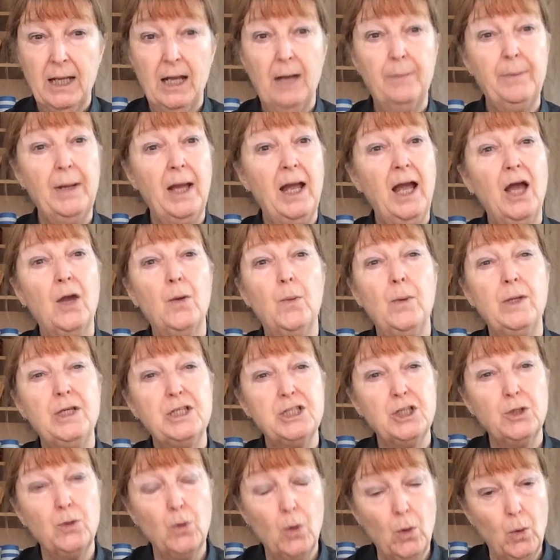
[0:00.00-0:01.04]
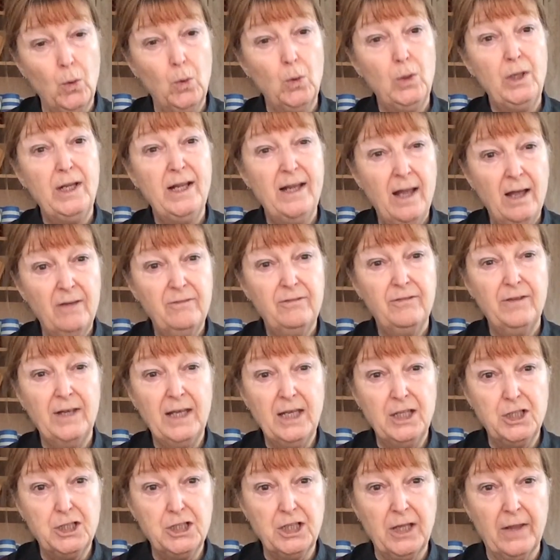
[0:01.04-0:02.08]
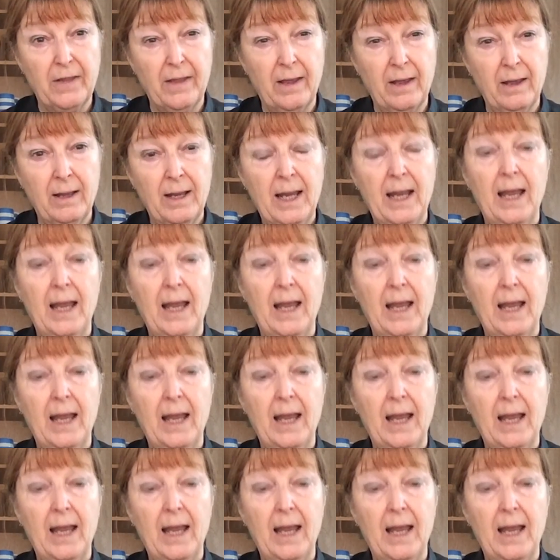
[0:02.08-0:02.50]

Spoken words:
about how we should all love each other.